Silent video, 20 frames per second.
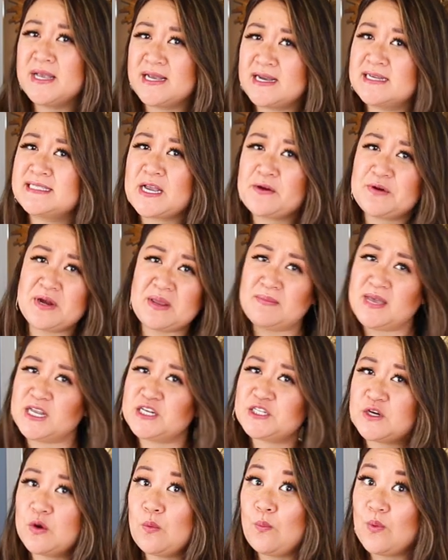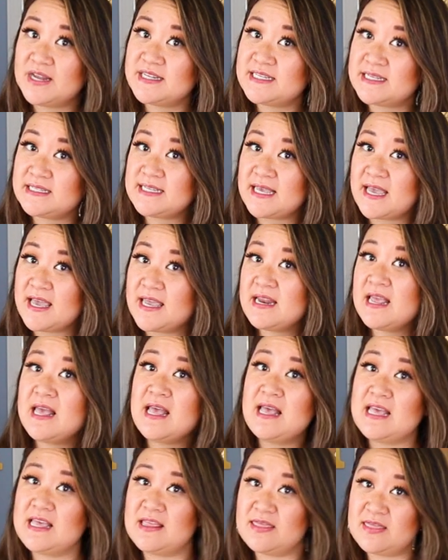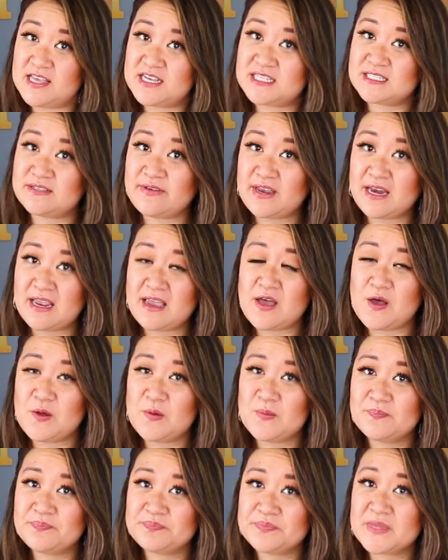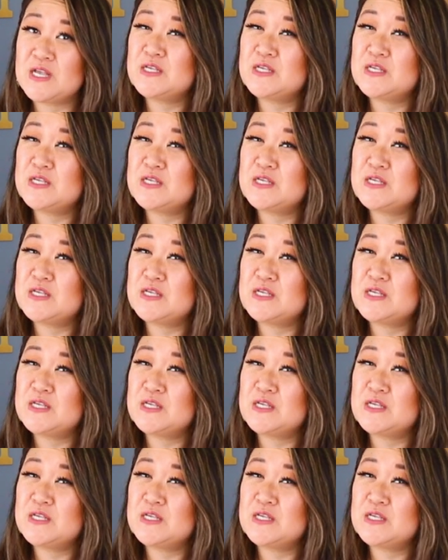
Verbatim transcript: because I already mentioned one to ten in this video.